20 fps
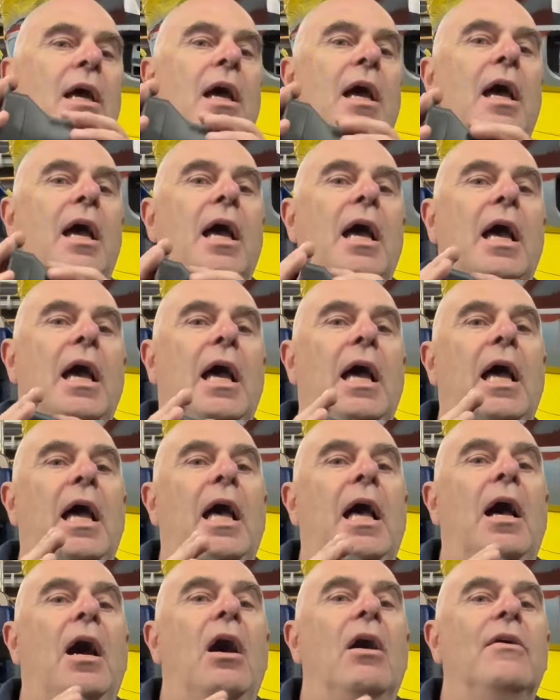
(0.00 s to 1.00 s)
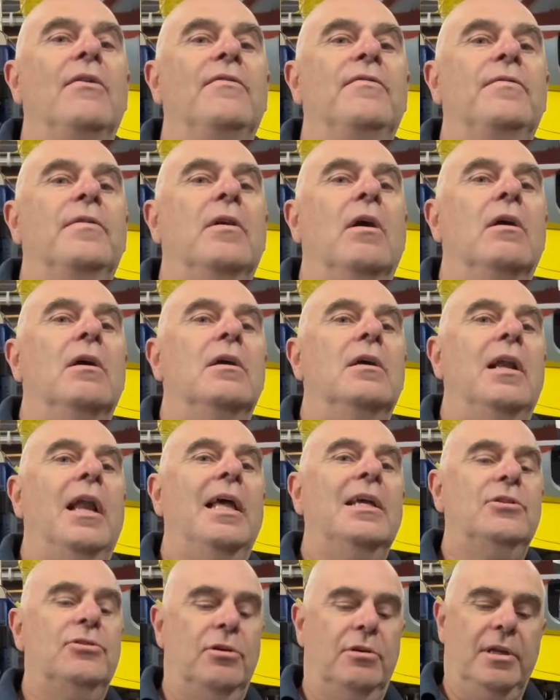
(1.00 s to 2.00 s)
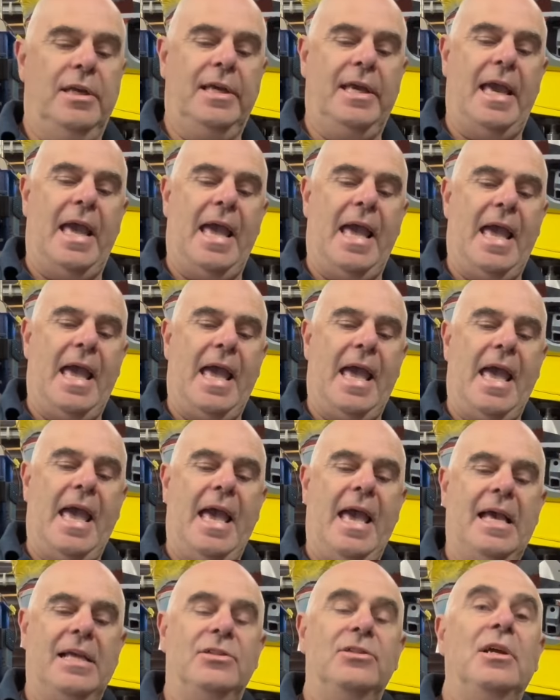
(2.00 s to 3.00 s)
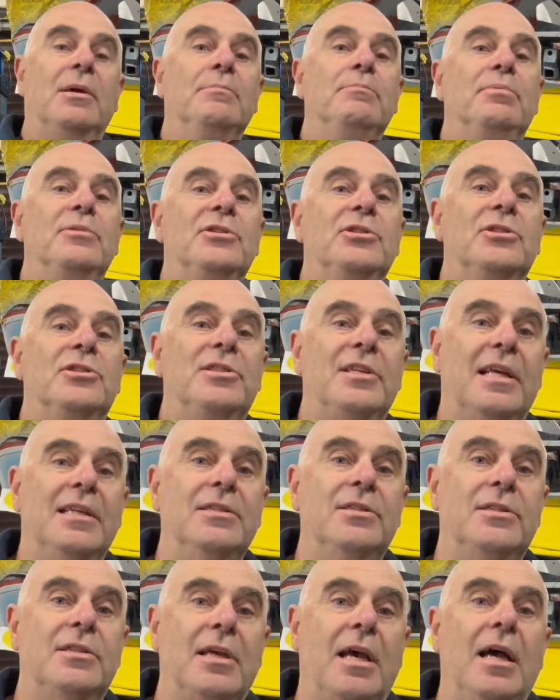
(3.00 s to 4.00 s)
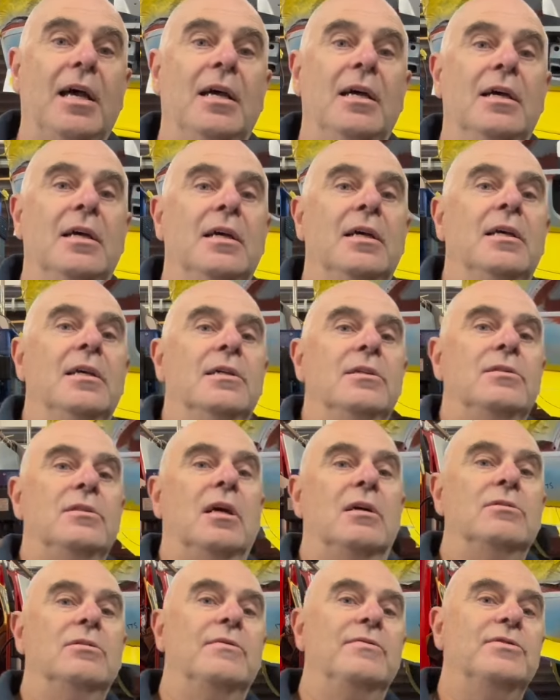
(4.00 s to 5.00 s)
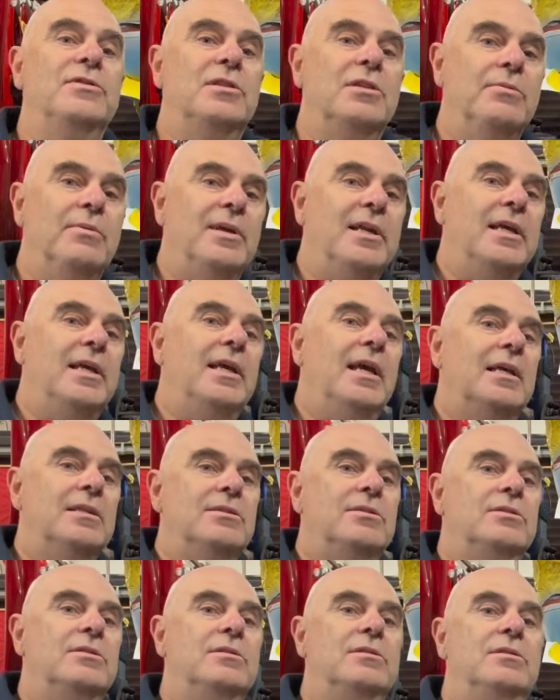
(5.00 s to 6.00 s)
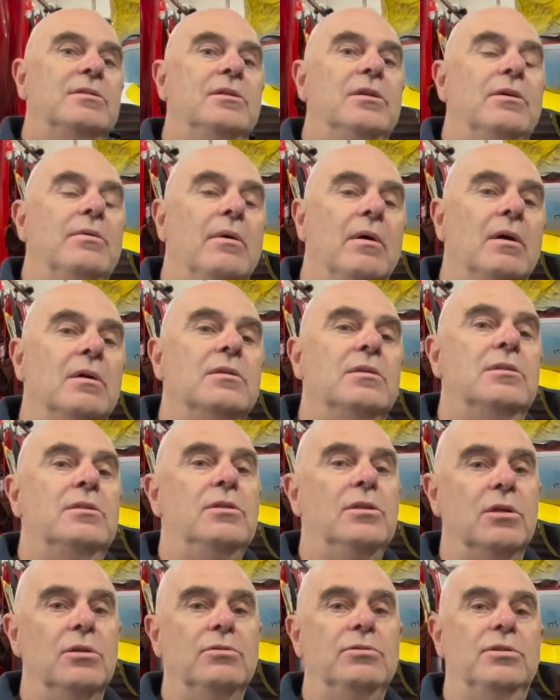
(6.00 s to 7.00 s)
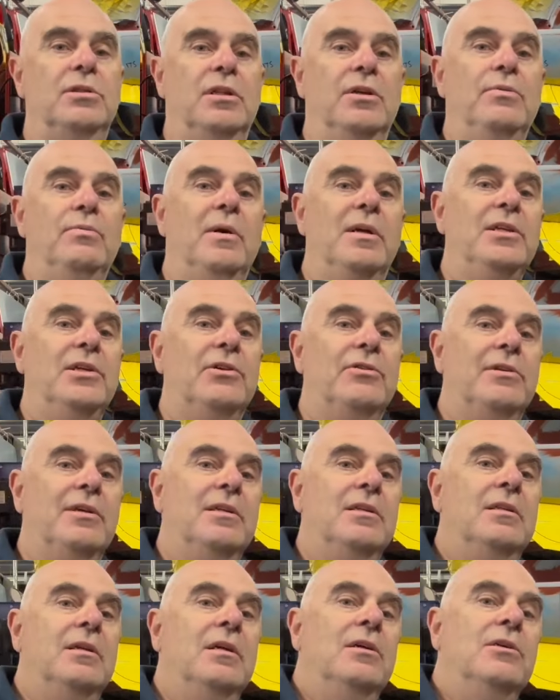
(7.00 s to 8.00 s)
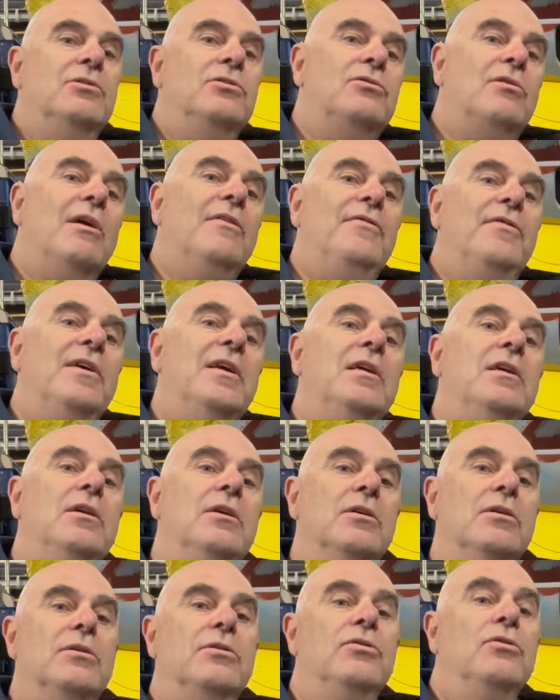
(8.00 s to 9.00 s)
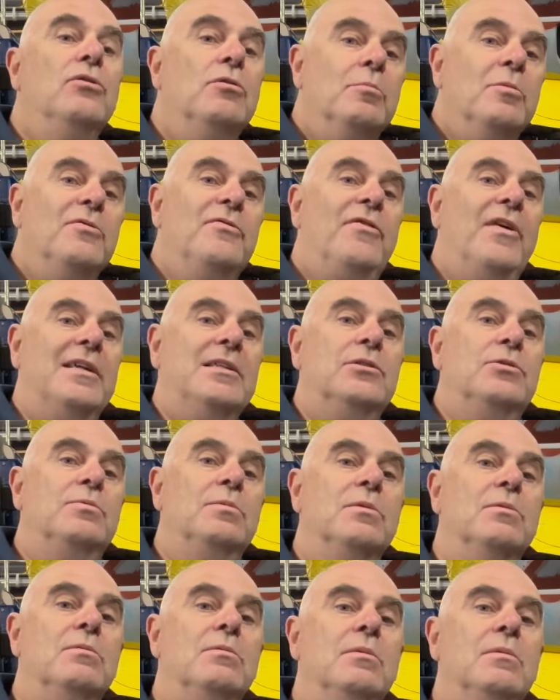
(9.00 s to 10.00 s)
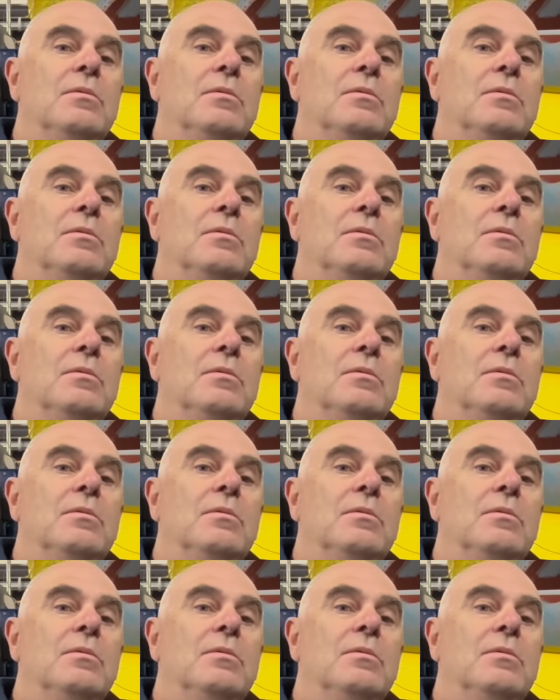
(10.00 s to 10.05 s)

I've got an electronic air temperature sensor. So as obviously when it gets too hot, usually when you're in traffic, your normal fans will